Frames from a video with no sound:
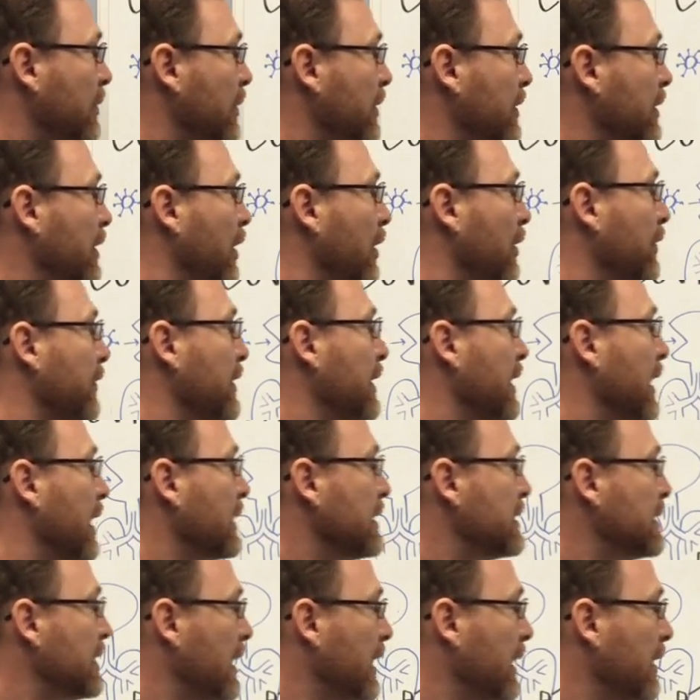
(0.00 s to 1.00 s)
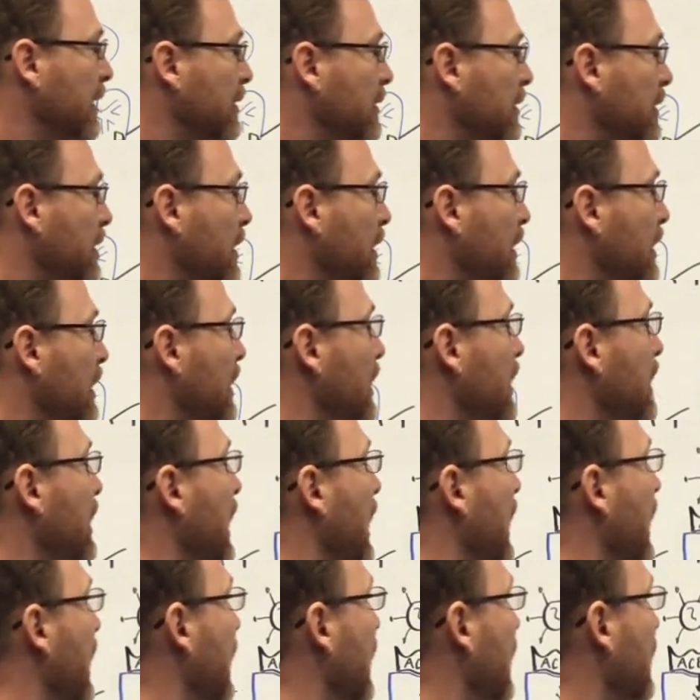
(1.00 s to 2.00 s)
with COVID-19,
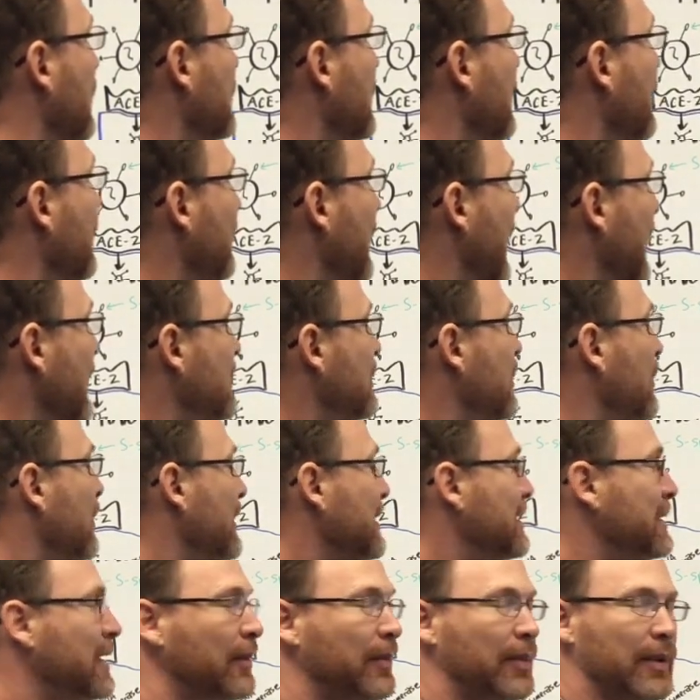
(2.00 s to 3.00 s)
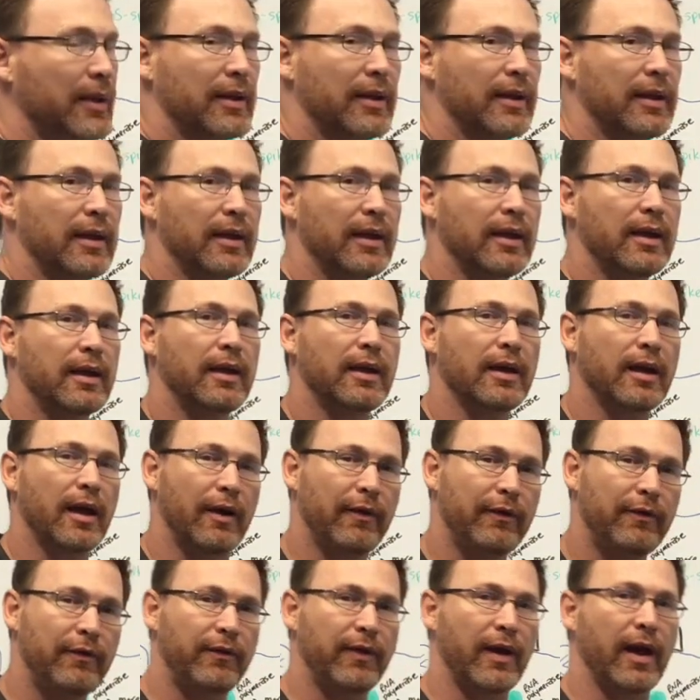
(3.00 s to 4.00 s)
and that's going to typically
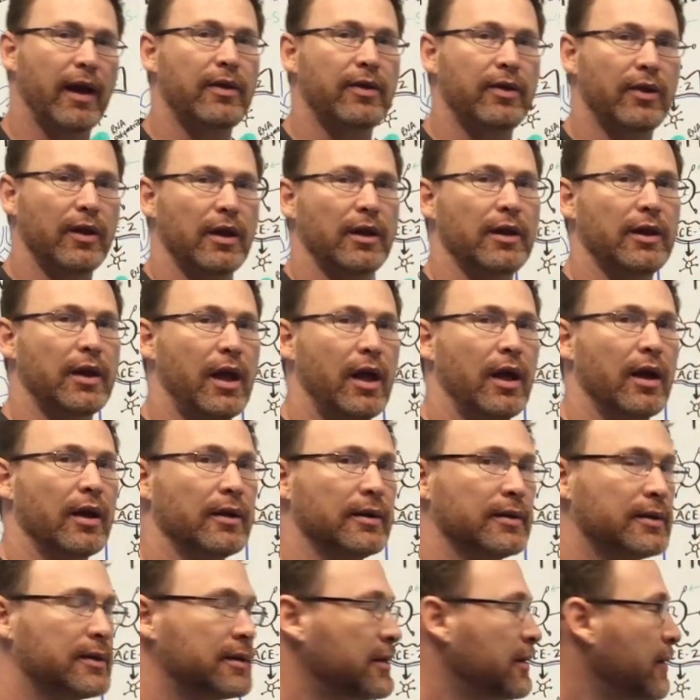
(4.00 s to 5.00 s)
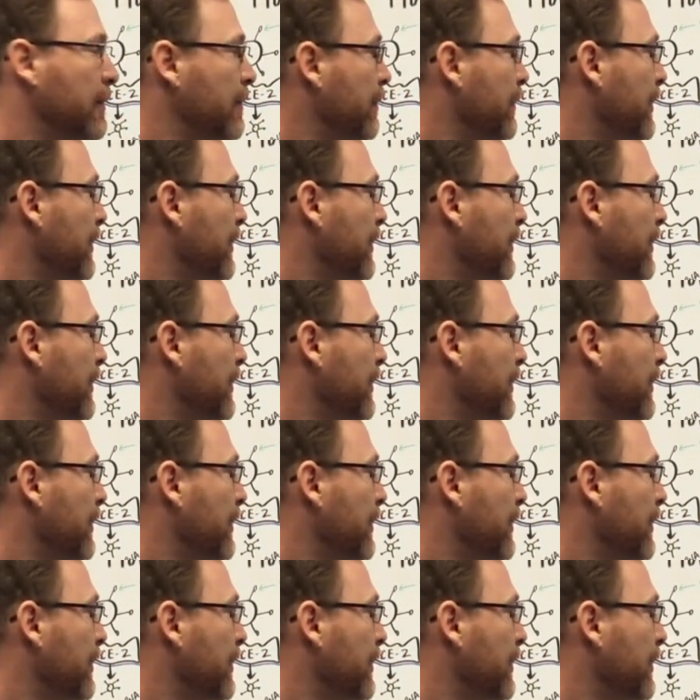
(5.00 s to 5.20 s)
affect the lungs.